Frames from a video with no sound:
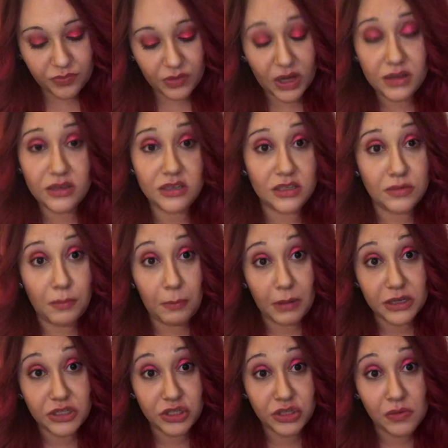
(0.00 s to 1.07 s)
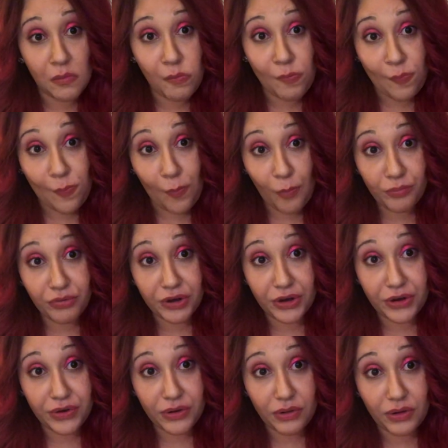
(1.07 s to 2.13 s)
And this is much
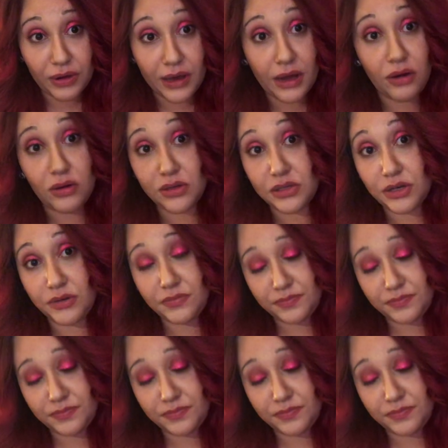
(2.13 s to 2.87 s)
prettier to look at also.